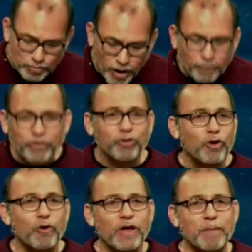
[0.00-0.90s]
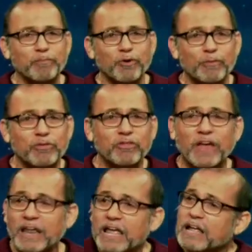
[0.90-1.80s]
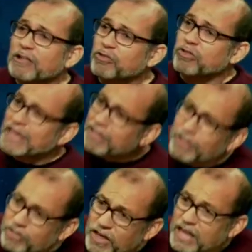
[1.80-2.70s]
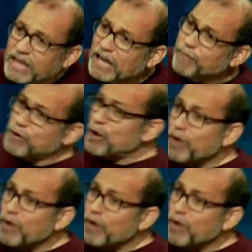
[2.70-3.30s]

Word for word: Martha showed up to him. She said, Jesus, if you